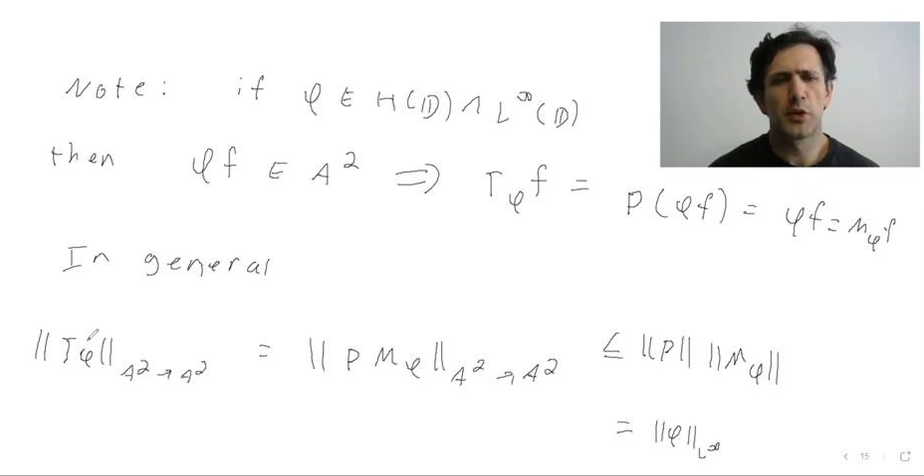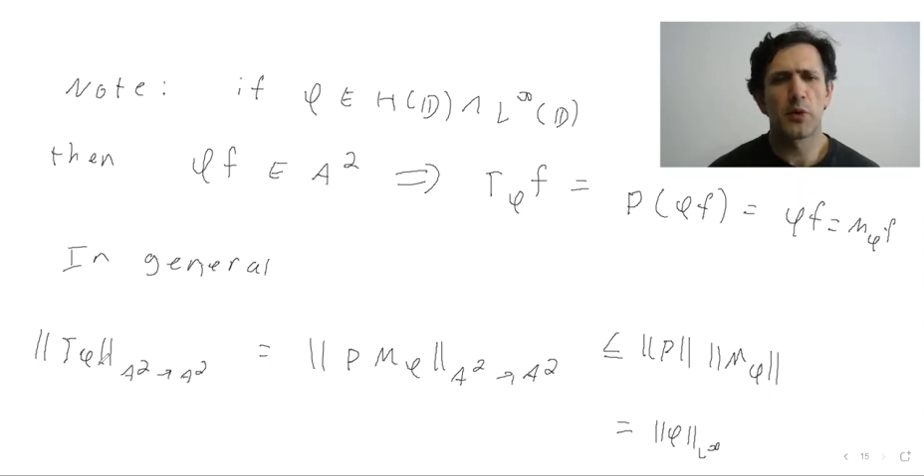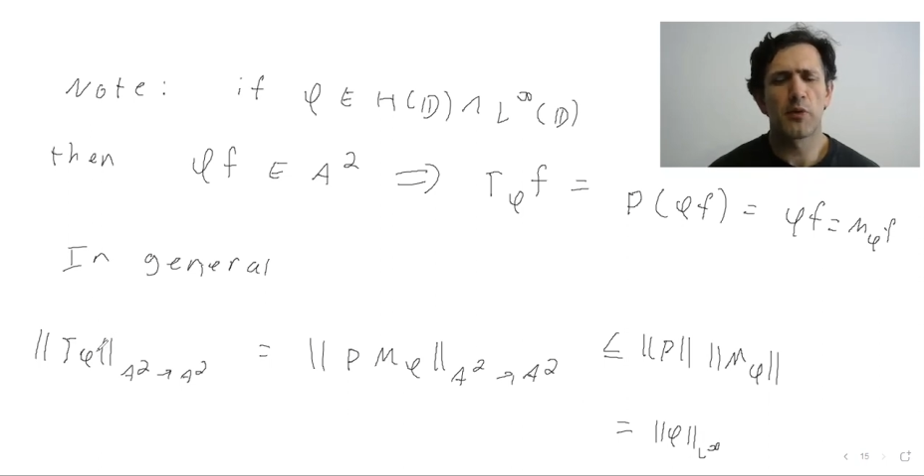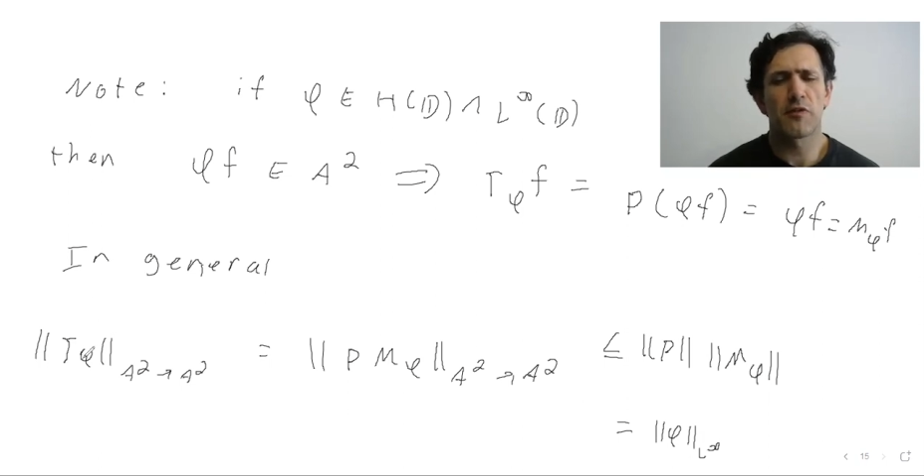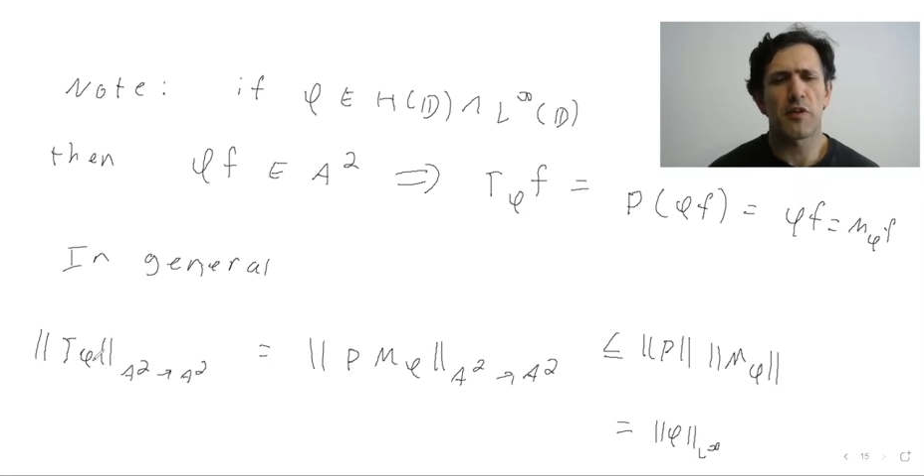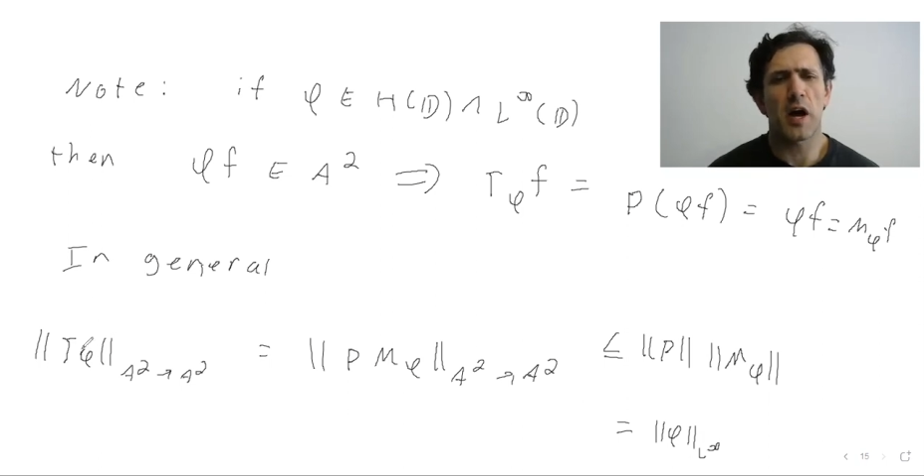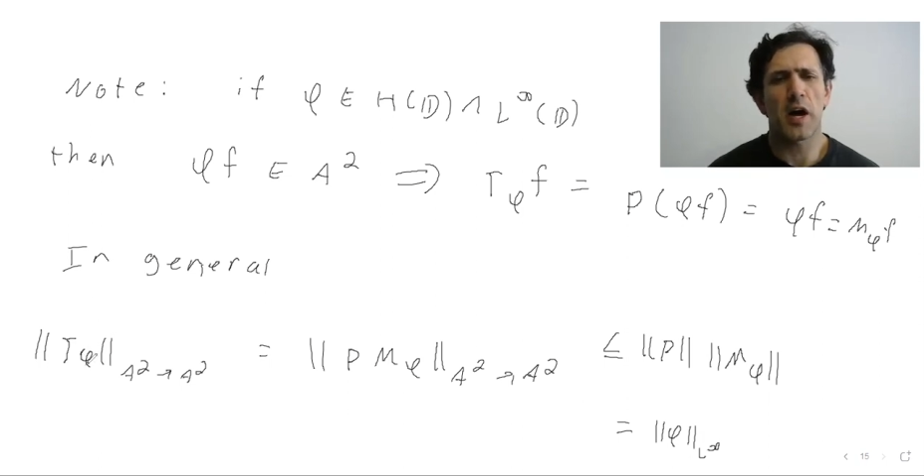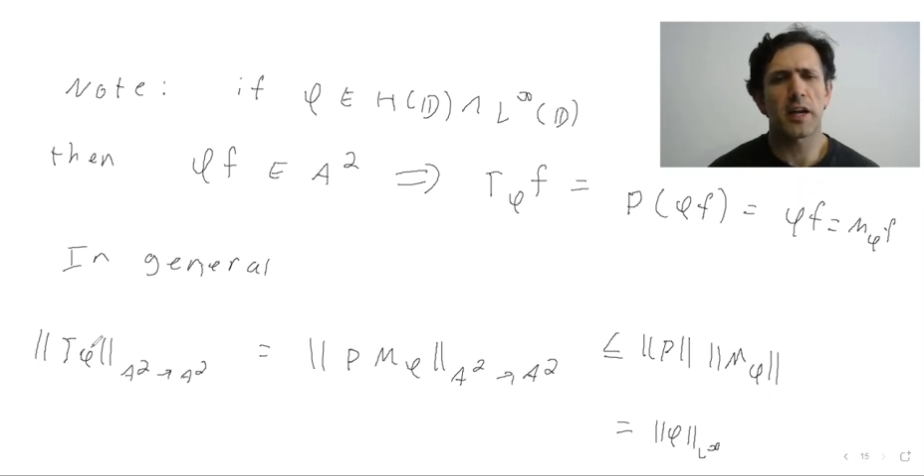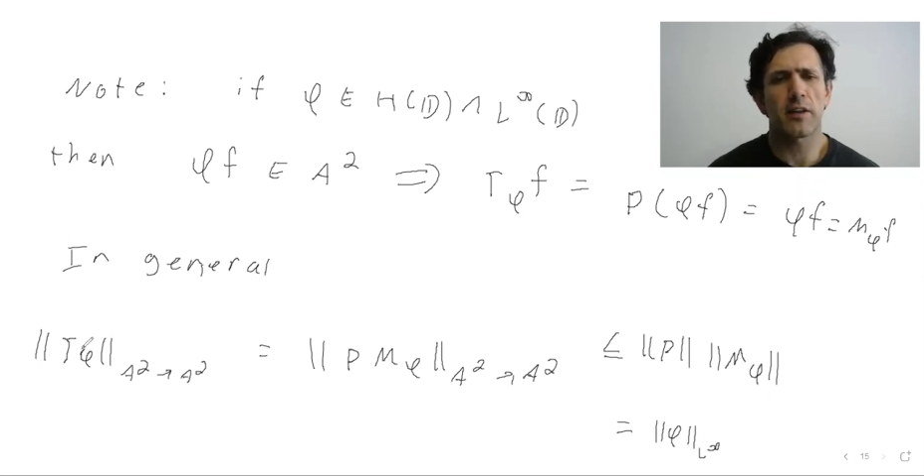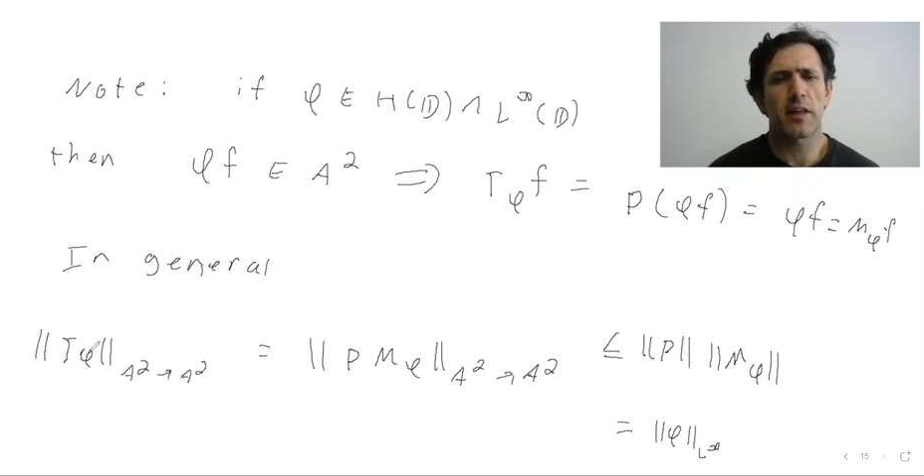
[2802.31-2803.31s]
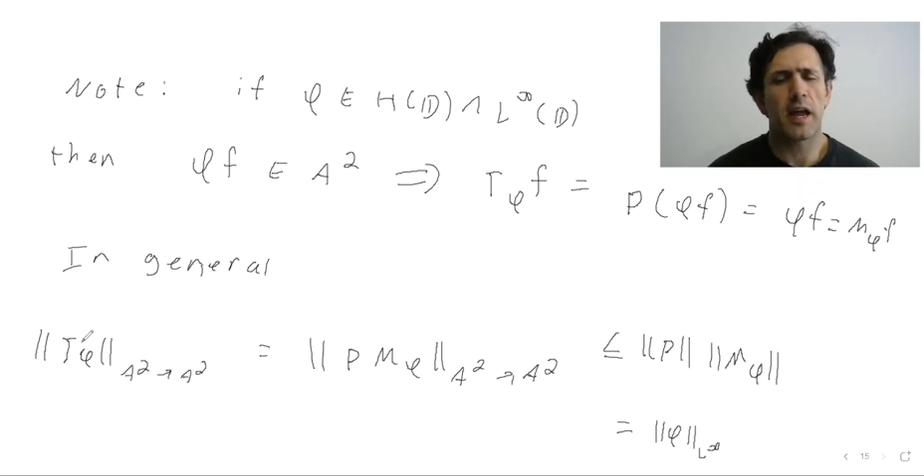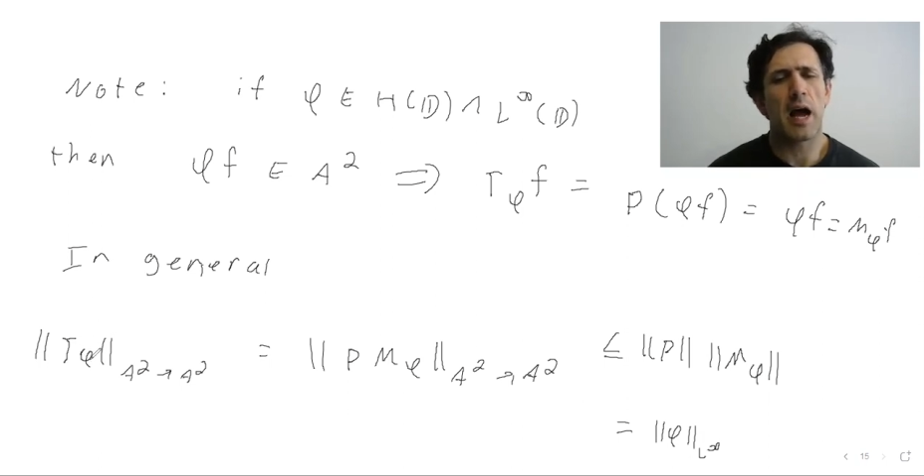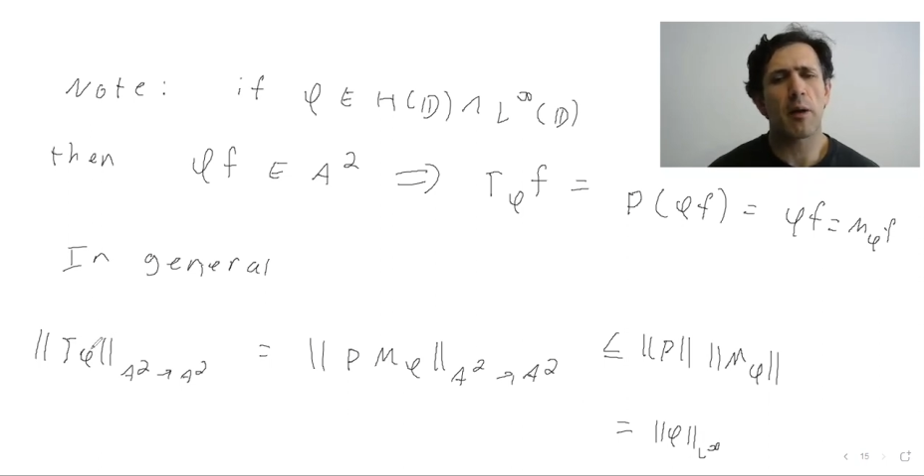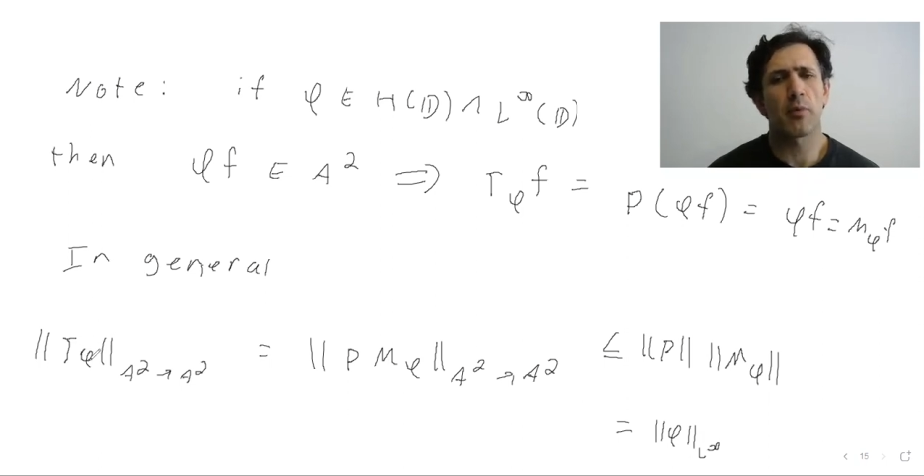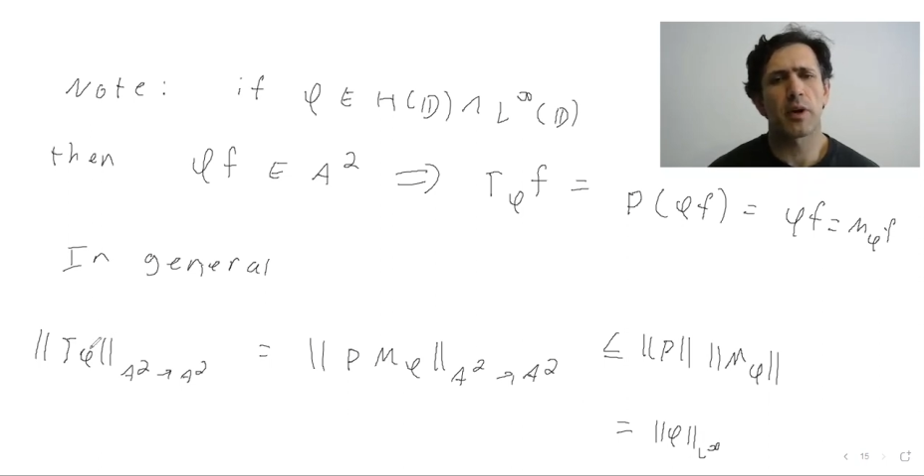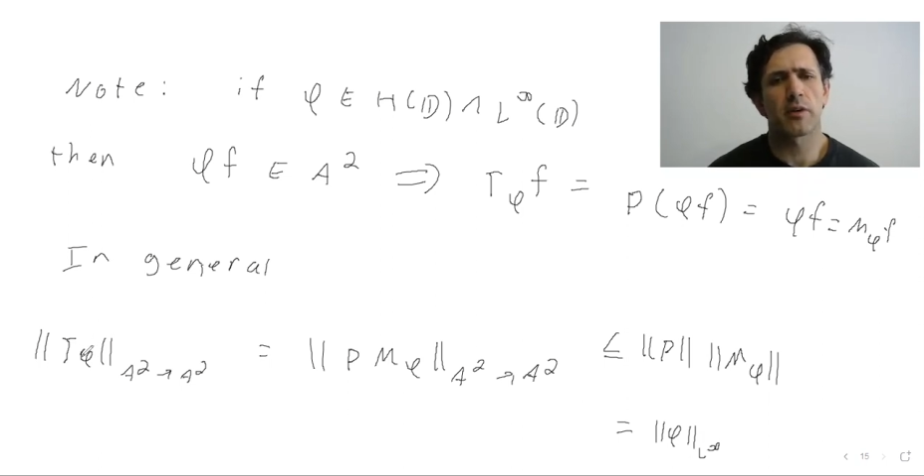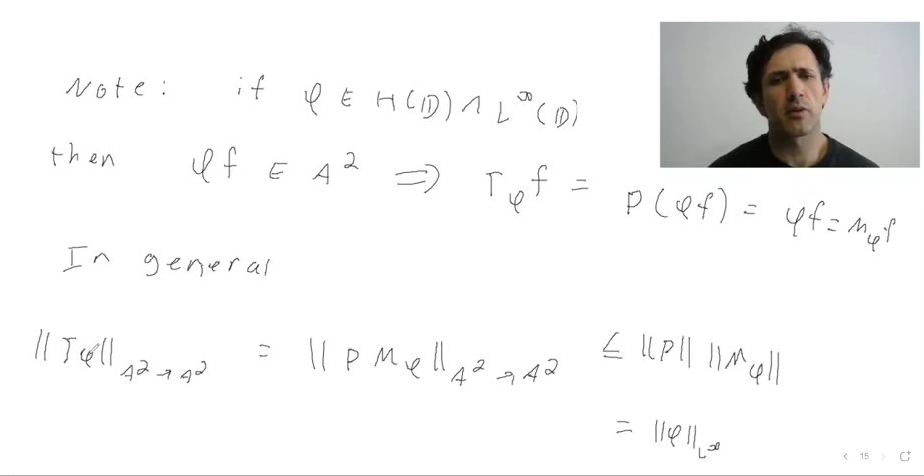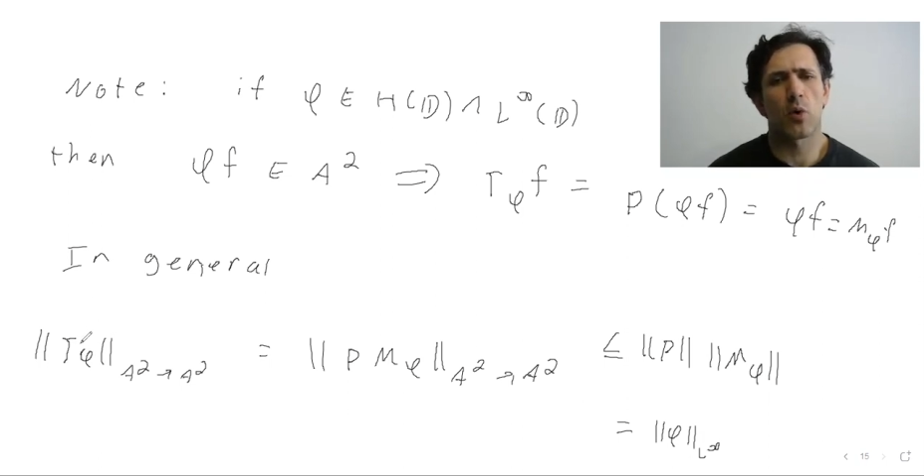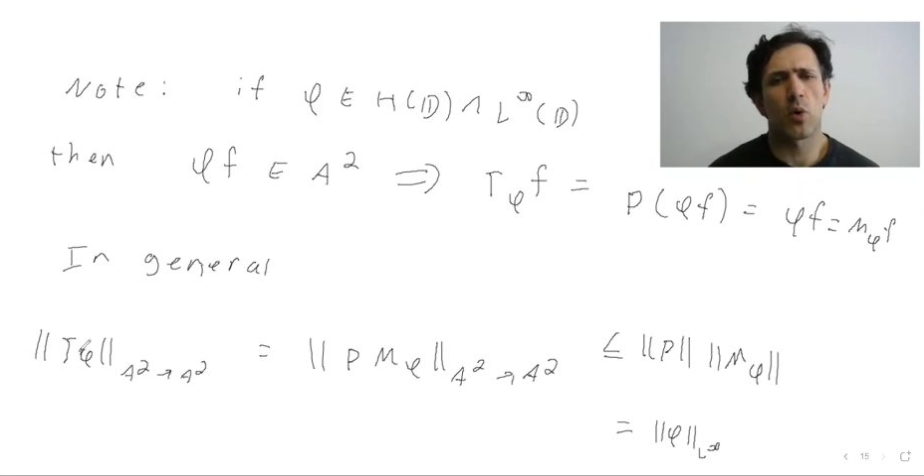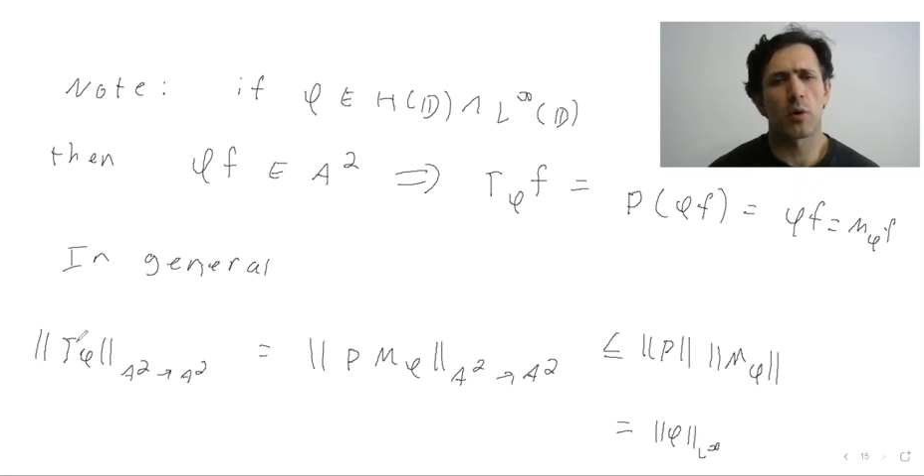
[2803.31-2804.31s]
to find the operator
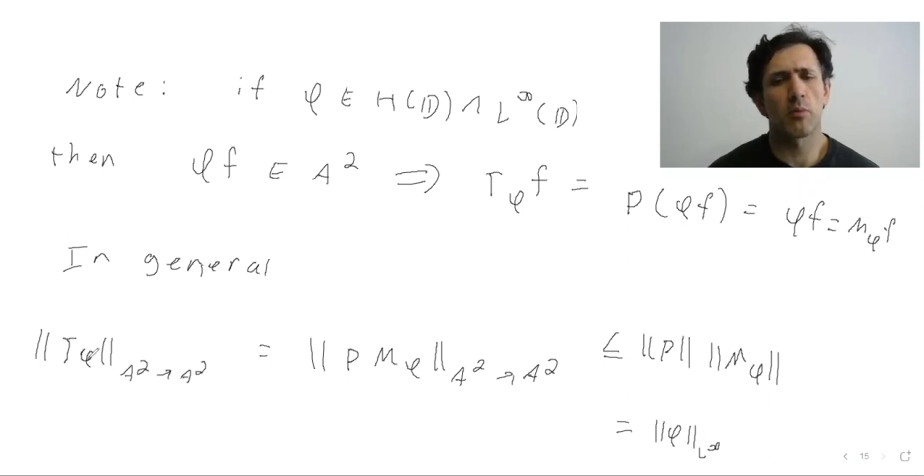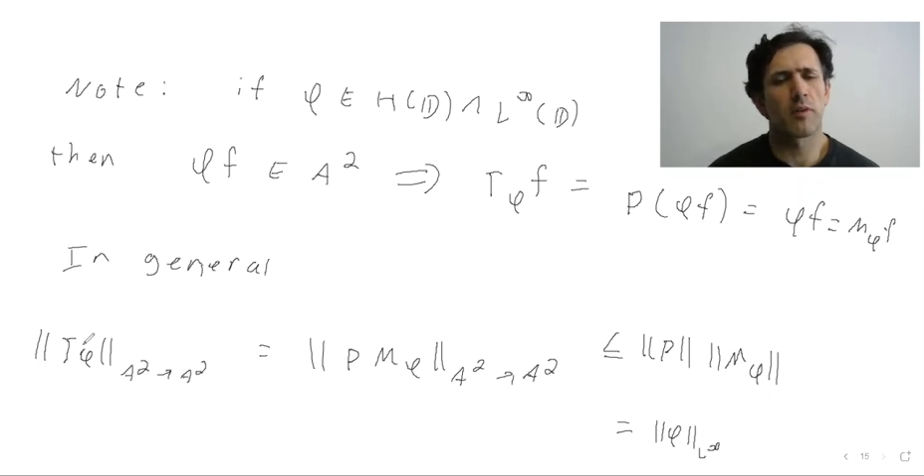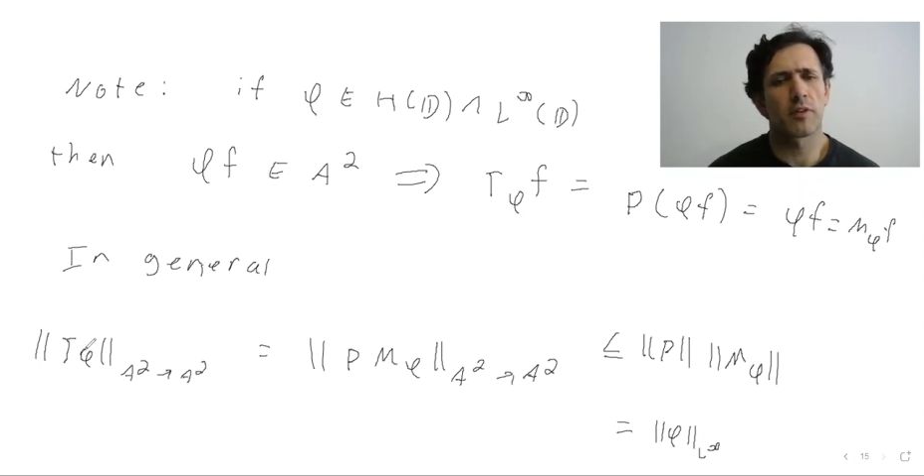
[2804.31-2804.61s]
norm of